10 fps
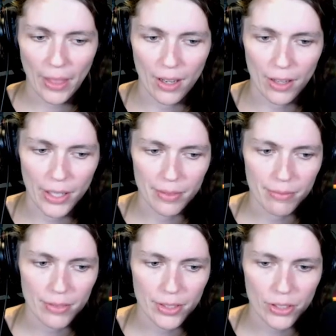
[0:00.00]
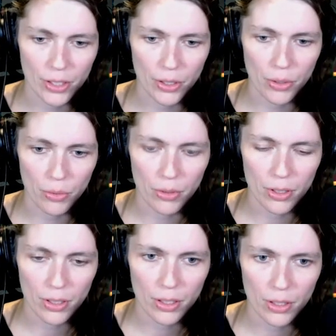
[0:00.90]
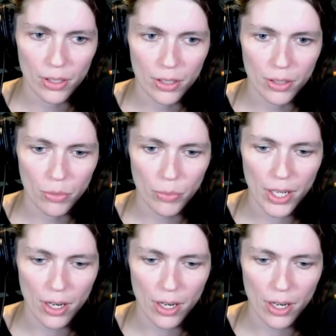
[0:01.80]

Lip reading: All right, so we